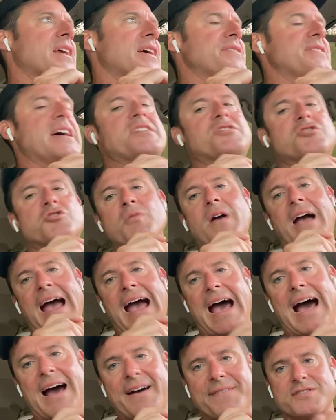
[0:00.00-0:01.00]
that you
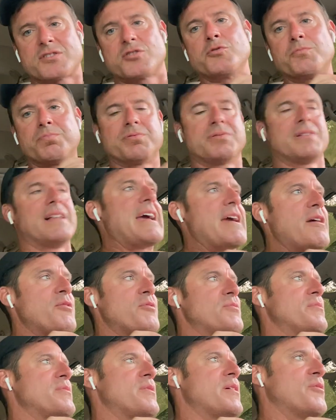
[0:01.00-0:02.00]
have to play
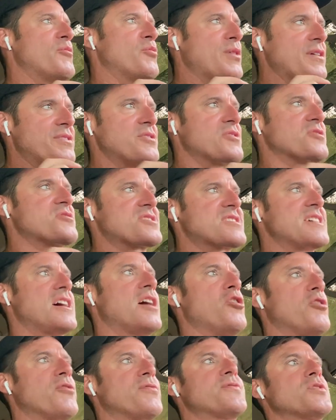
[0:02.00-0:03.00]
with
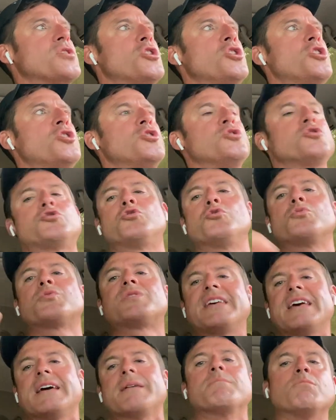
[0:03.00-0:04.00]
yourself to
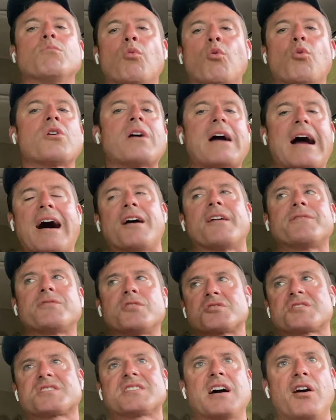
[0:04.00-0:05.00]
get more out of
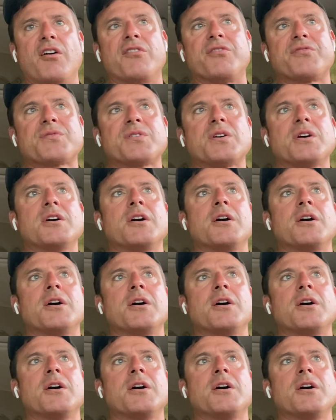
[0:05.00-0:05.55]
yourself.